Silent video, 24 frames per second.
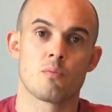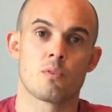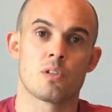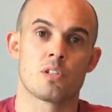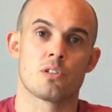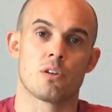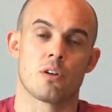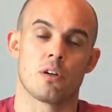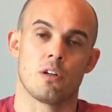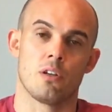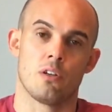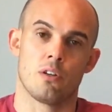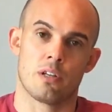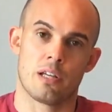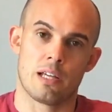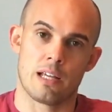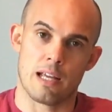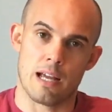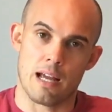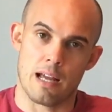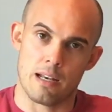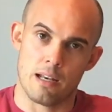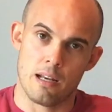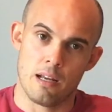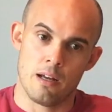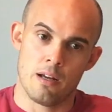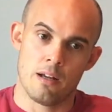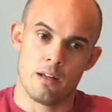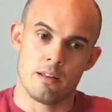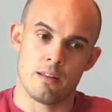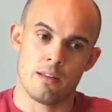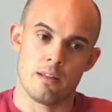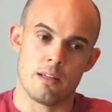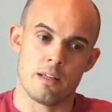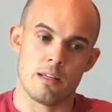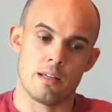We started looking at
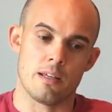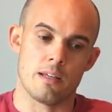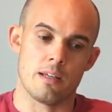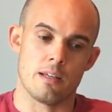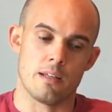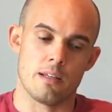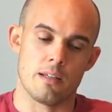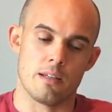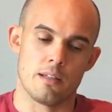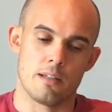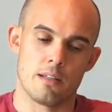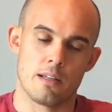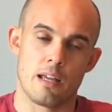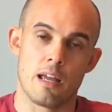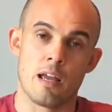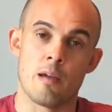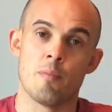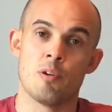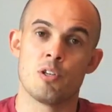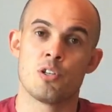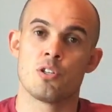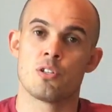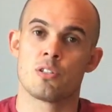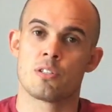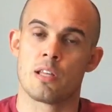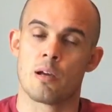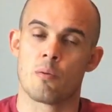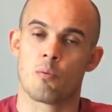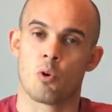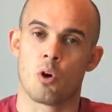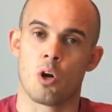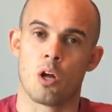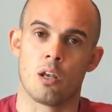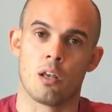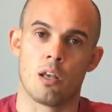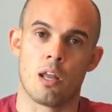the images that
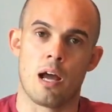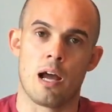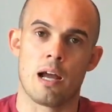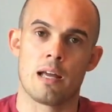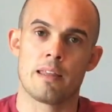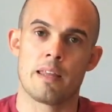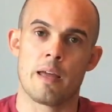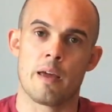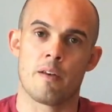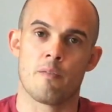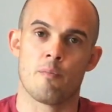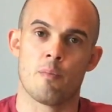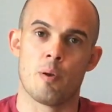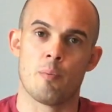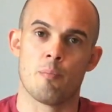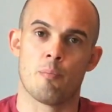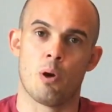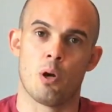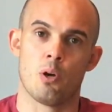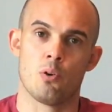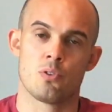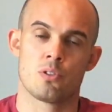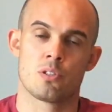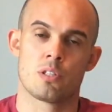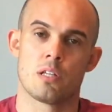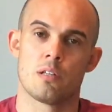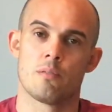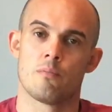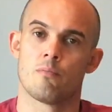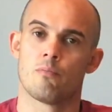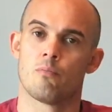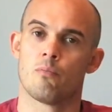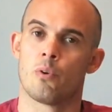were online that have been posted.